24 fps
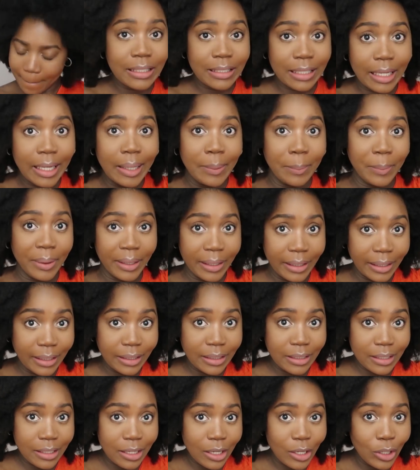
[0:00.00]
Let's take a
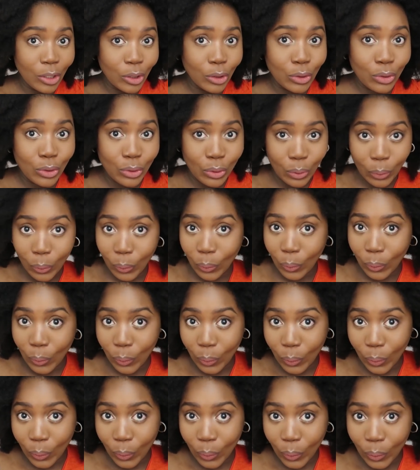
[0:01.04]
minute. so
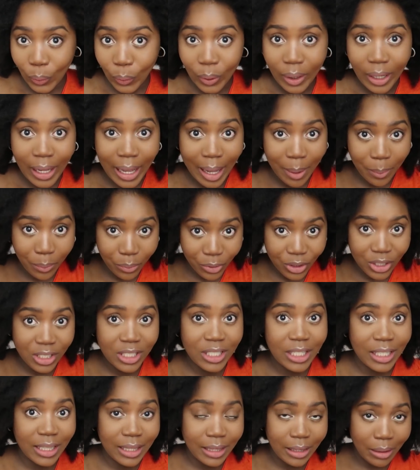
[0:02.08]

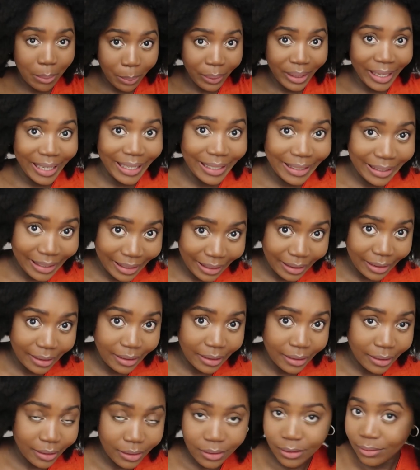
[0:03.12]
appreciate the blending
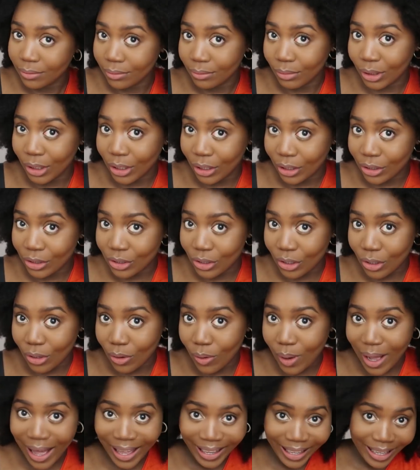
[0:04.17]
because
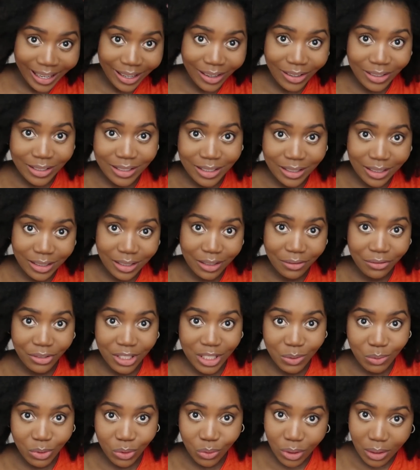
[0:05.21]
yo I cannot see the
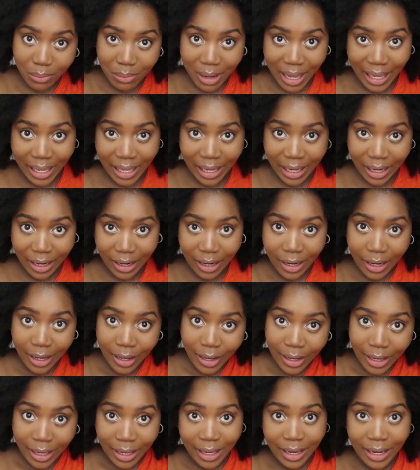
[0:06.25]
difference between my hair
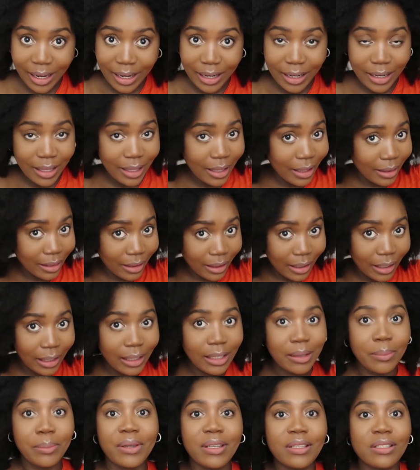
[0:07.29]
and the
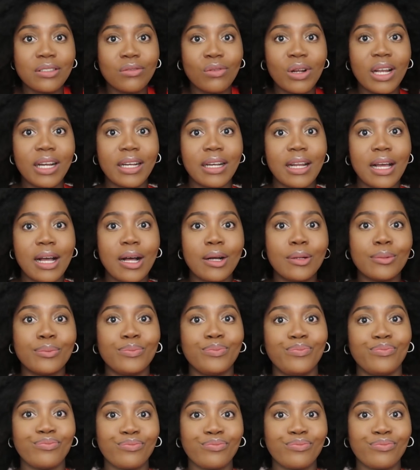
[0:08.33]
clip-ins right now